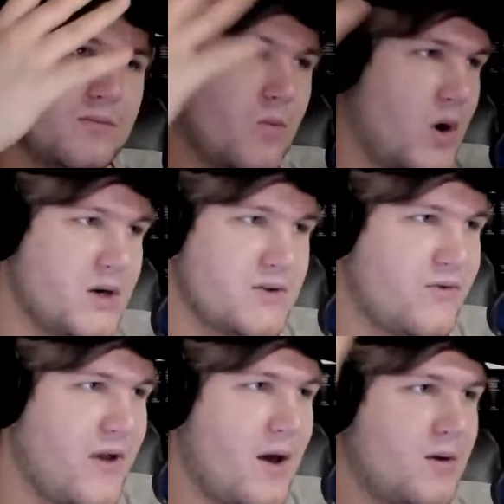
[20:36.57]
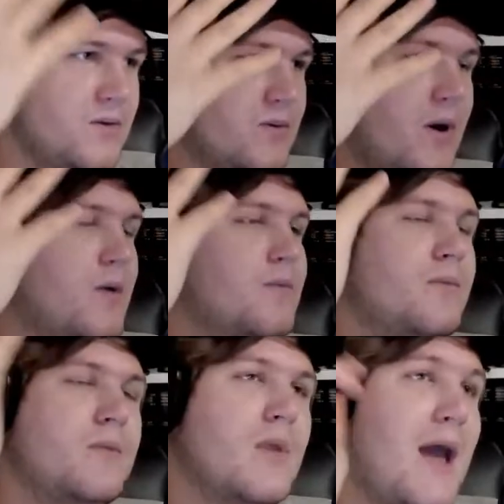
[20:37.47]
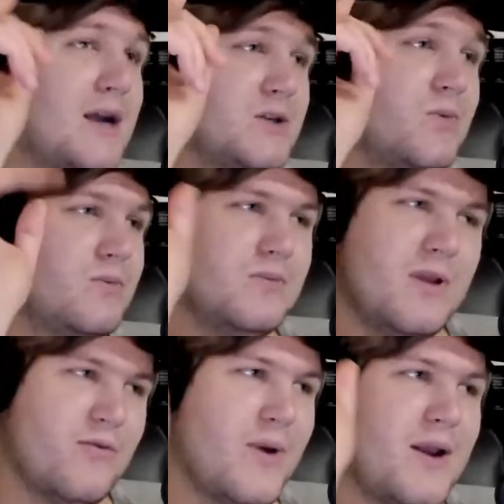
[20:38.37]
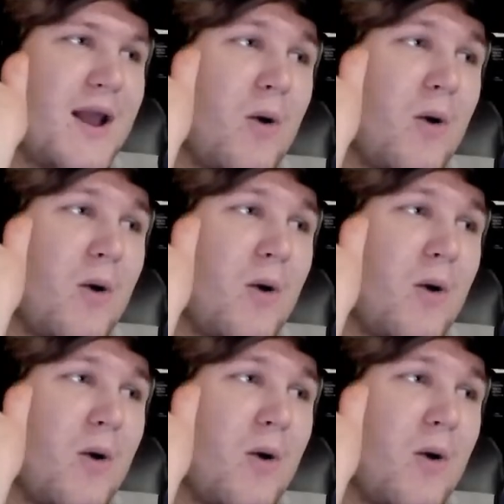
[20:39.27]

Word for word: Where is it found? Well, actually, never mind.